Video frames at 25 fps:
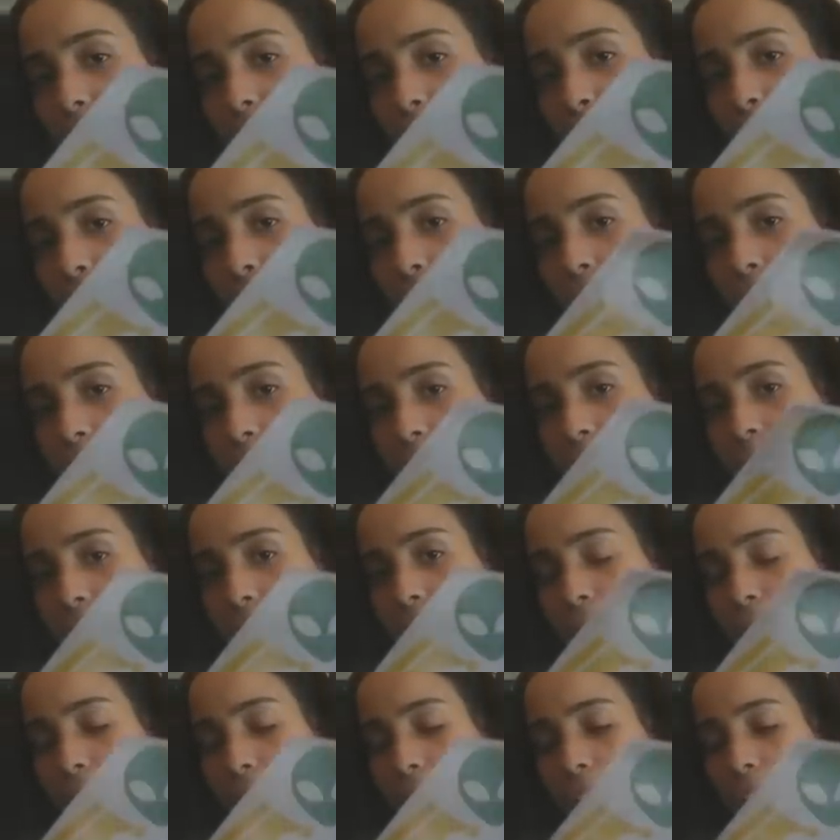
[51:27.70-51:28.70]
weird
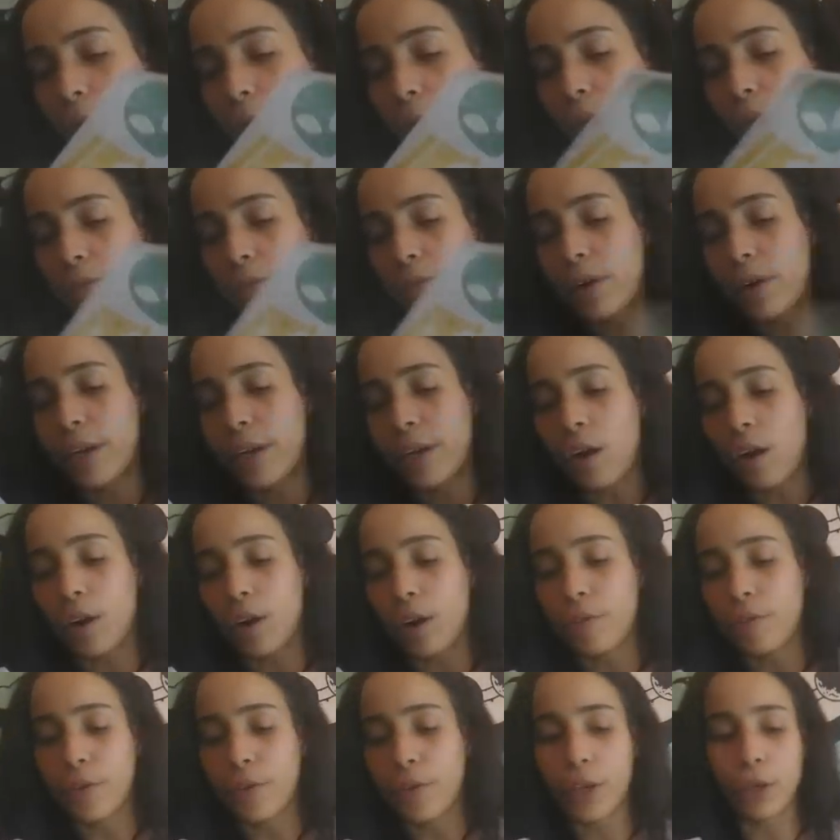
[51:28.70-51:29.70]
identity, or it's very
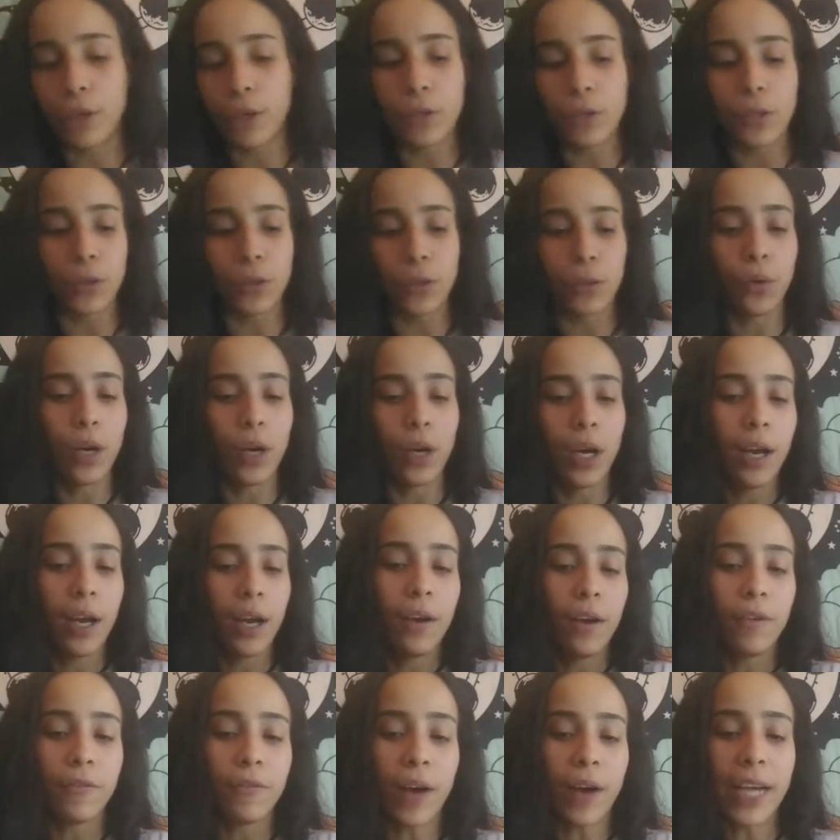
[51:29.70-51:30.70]
hard for you to
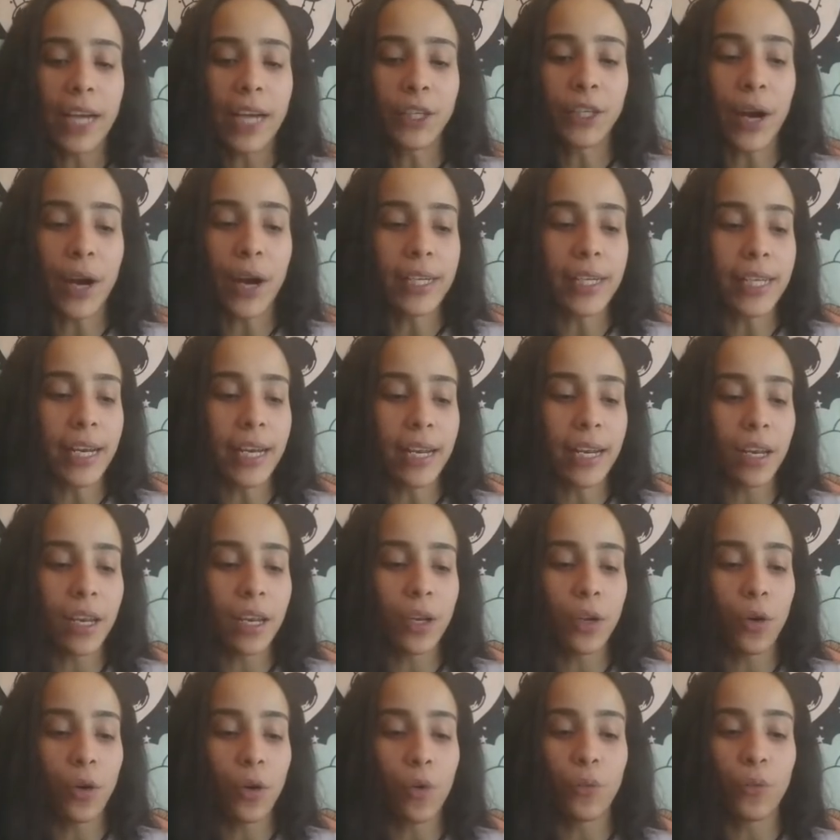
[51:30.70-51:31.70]
find your identity.
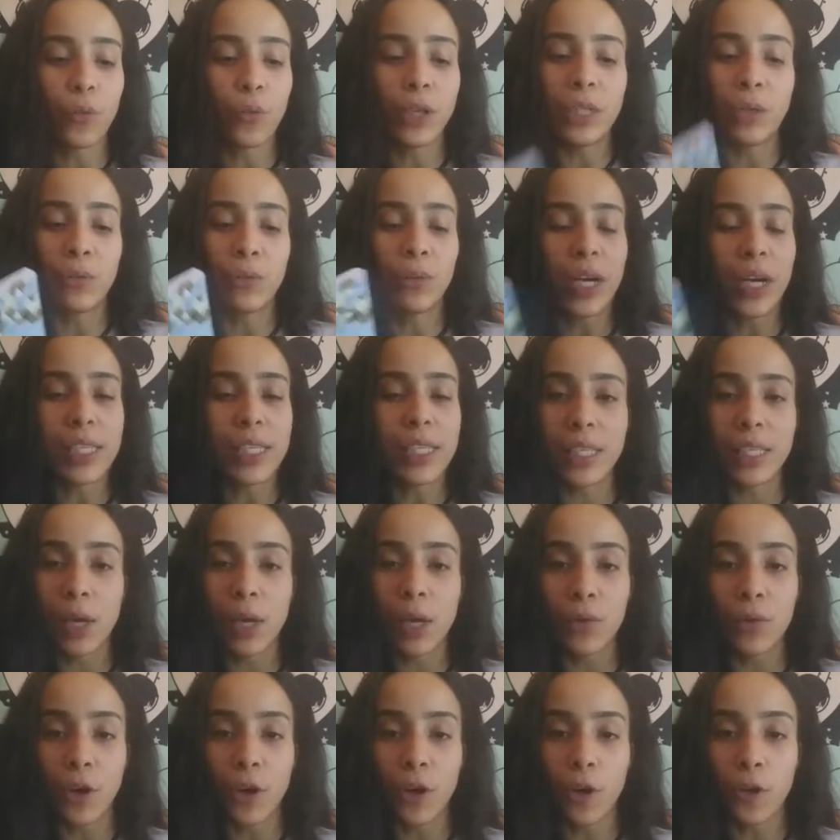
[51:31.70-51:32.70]
You don't really
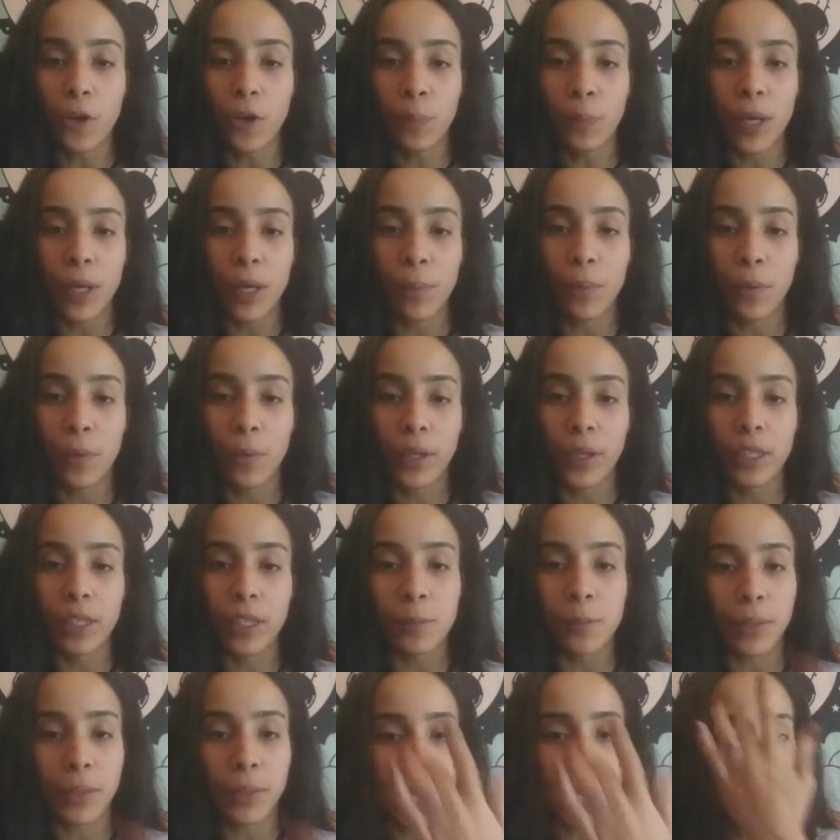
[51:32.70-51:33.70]
resonate with other people in
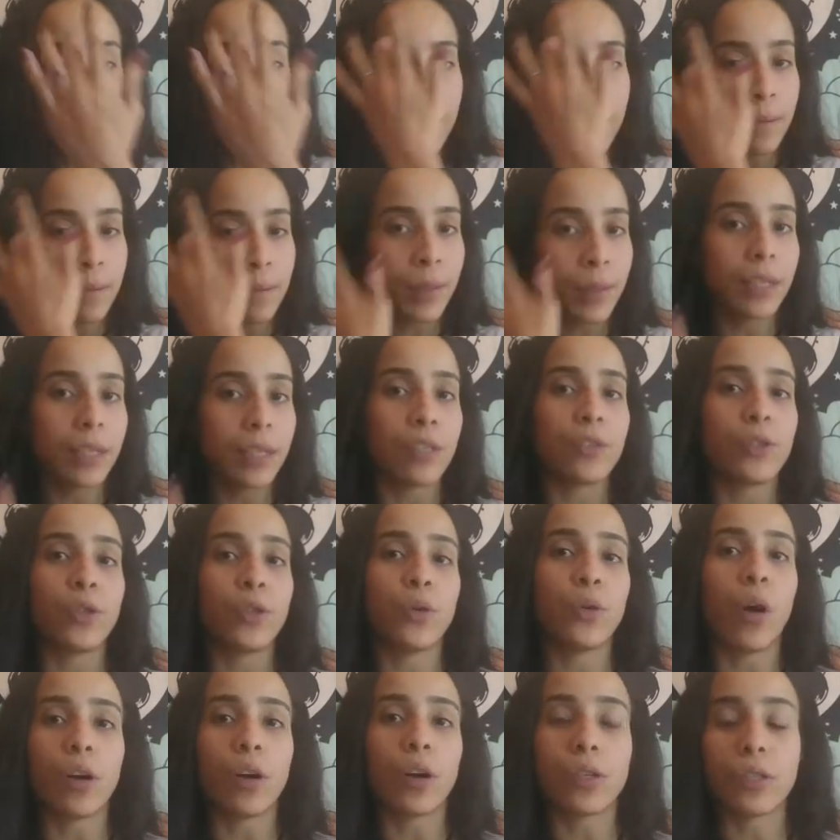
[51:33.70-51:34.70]
this planet because
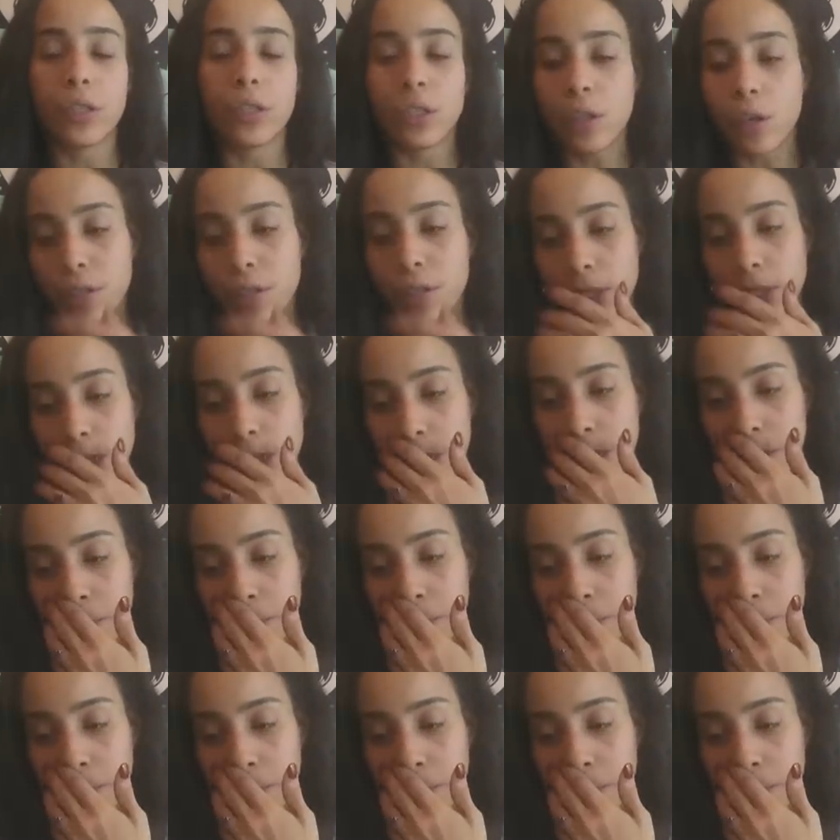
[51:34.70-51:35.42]
you are a starseed.